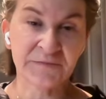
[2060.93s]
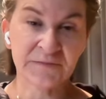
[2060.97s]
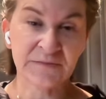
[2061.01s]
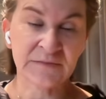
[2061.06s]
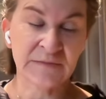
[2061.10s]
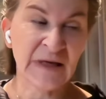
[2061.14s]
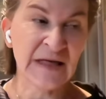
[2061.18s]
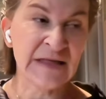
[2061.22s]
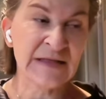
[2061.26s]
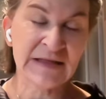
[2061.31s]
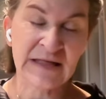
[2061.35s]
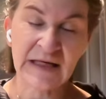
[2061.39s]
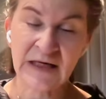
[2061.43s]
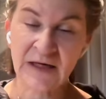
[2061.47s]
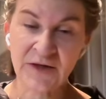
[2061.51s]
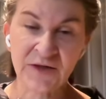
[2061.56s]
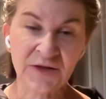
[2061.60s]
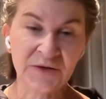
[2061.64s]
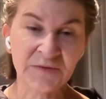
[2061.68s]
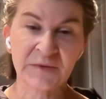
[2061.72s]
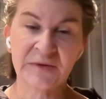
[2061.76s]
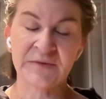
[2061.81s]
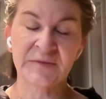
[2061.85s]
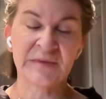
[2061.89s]
made
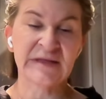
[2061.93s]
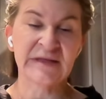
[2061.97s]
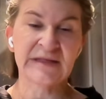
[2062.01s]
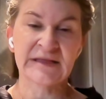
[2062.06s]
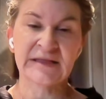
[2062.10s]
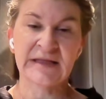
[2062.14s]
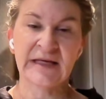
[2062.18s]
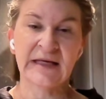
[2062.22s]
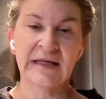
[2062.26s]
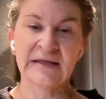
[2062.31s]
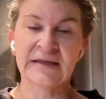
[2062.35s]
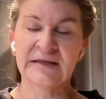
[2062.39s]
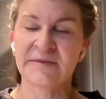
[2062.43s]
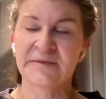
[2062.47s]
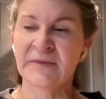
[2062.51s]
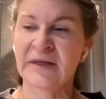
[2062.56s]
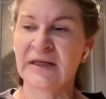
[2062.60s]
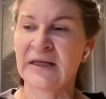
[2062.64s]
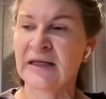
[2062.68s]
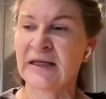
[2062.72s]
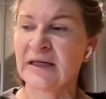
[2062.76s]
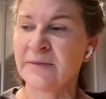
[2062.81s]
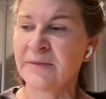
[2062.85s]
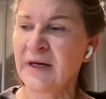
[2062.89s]
terrible mistakes
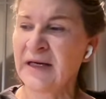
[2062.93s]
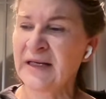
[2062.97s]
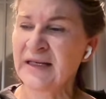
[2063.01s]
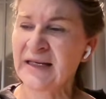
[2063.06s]
my